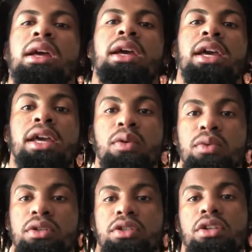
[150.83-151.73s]
he
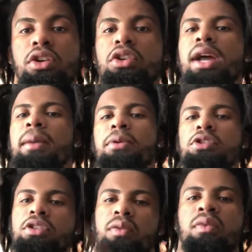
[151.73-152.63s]
was, you're not
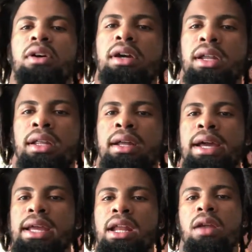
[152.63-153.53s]
supposed to run
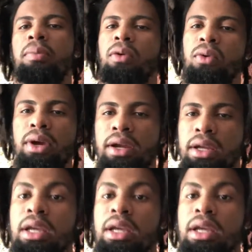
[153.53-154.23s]
like in the pool area.